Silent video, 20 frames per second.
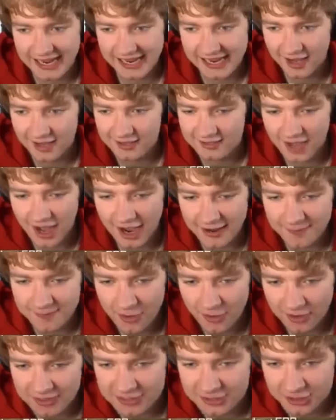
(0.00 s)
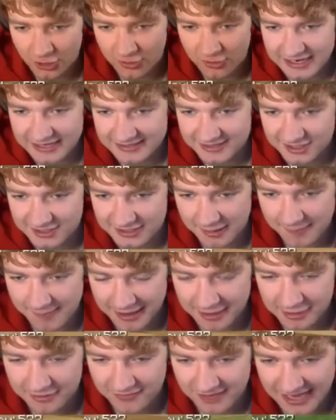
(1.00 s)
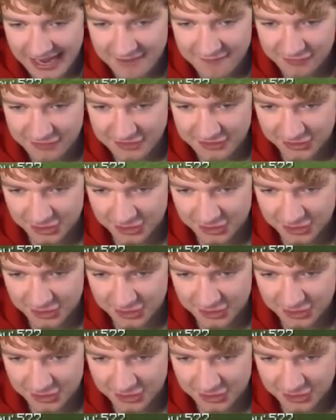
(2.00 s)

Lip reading: I'm not enjoying the amount of leverage